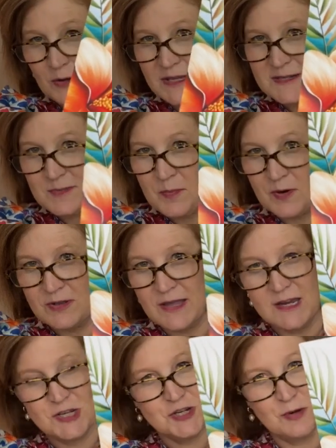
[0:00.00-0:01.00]
only is my birthday
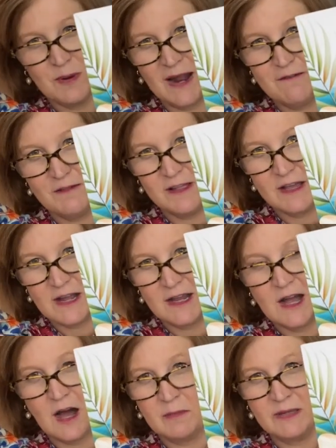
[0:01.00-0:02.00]
in June, but I feel like I
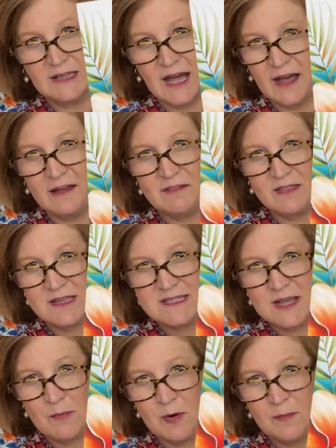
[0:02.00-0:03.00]
come alive in the
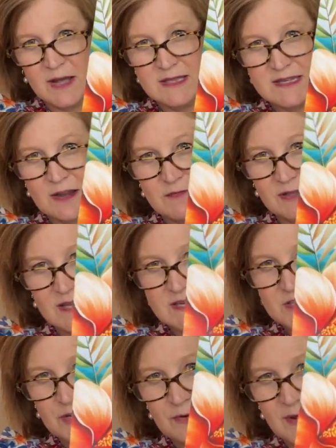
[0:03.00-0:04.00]
summer months. I really
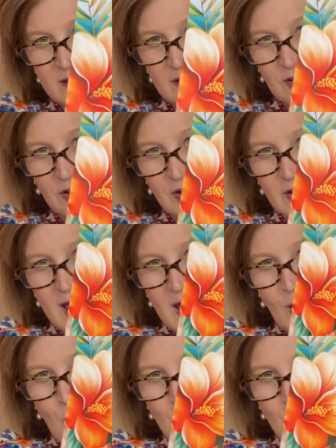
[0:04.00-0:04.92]
do. And look how